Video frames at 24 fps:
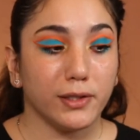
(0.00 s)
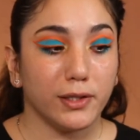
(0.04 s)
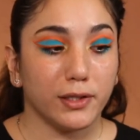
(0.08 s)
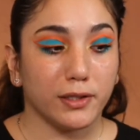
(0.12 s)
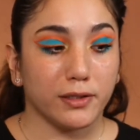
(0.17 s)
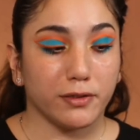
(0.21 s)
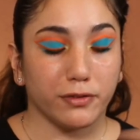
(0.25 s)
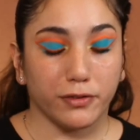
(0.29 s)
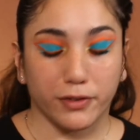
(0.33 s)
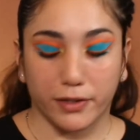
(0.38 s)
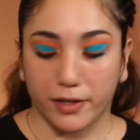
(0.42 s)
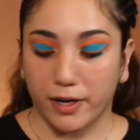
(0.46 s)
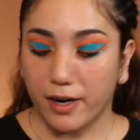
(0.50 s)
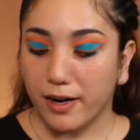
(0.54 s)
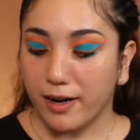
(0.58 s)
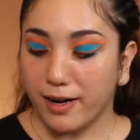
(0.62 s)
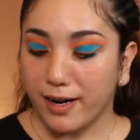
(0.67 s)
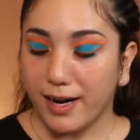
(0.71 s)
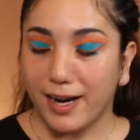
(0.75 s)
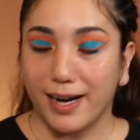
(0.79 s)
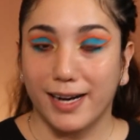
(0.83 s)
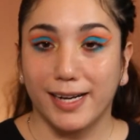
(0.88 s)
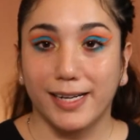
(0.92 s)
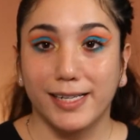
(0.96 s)
look for our
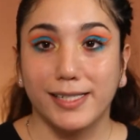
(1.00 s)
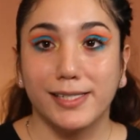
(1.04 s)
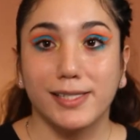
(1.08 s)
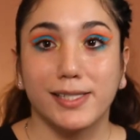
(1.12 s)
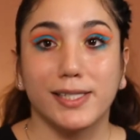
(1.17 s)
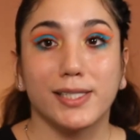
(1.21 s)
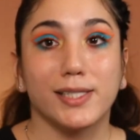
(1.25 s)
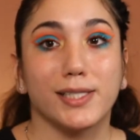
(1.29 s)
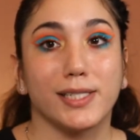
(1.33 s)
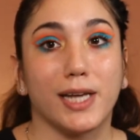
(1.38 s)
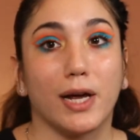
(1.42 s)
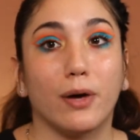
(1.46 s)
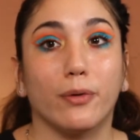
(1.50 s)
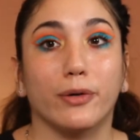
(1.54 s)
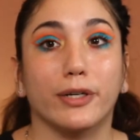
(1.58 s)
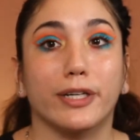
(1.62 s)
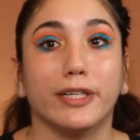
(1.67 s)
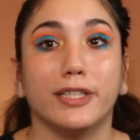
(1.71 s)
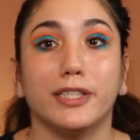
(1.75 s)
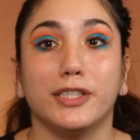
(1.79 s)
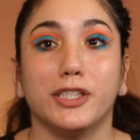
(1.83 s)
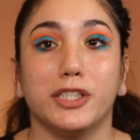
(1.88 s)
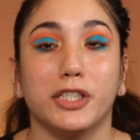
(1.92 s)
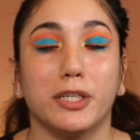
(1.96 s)
eyes. Now we're
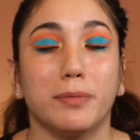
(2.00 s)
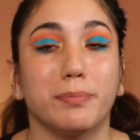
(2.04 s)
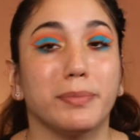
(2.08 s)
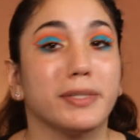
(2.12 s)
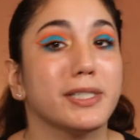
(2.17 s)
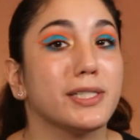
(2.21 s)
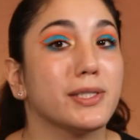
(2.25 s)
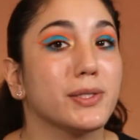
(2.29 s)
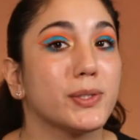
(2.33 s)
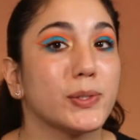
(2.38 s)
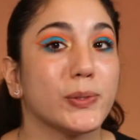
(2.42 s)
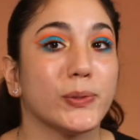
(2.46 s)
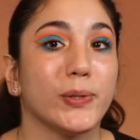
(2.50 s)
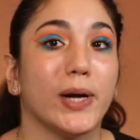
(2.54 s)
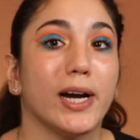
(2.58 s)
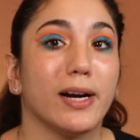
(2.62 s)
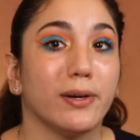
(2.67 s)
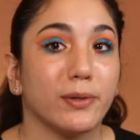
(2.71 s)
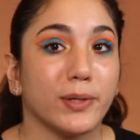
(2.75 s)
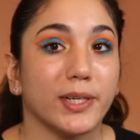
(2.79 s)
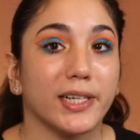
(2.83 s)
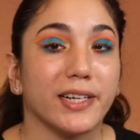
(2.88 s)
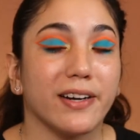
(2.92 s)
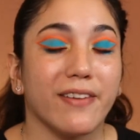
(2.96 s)
gonna jump into
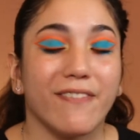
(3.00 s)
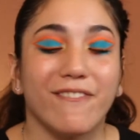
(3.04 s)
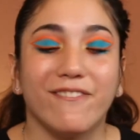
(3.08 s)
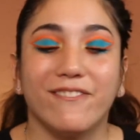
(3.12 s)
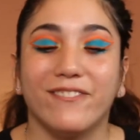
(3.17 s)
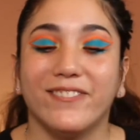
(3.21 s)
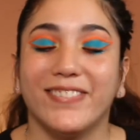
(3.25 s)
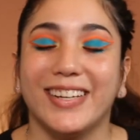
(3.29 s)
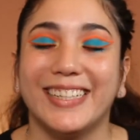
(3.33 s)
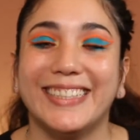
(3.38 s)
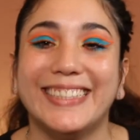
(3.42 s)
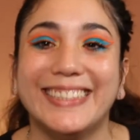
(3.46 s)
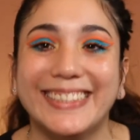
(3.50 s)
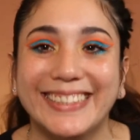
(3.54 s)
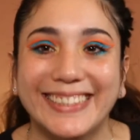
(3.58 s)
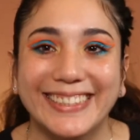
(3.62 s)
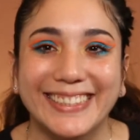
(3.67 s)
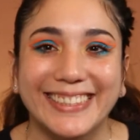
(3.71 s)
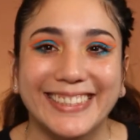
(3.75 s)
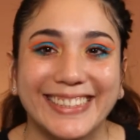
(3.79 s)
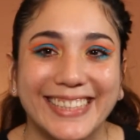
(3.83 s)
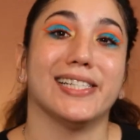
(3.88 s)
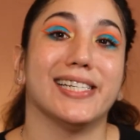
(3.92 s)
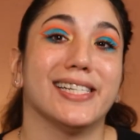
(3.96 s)
our
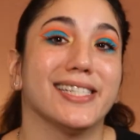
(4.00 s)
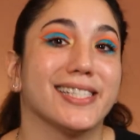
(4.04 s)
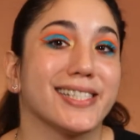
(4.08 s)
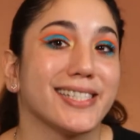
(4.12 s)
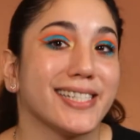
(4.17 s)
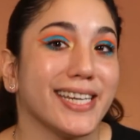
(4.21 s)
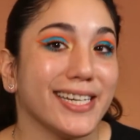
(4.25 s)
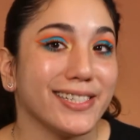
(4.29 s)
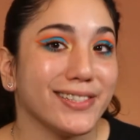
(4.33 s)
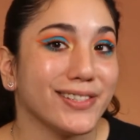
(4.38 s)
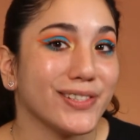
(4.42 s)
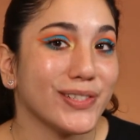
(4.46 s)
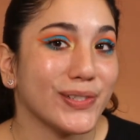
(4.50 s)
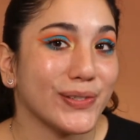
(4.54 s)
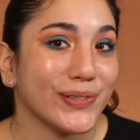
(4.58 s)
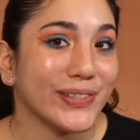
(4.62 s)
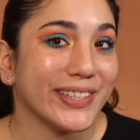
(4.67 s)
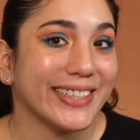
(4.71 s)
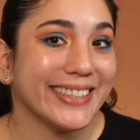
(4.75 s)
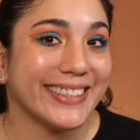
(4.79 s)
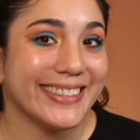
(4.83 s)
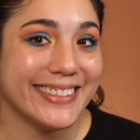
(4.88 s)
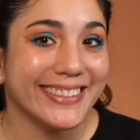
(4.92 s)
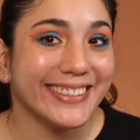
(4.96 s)
face. Let's get to it.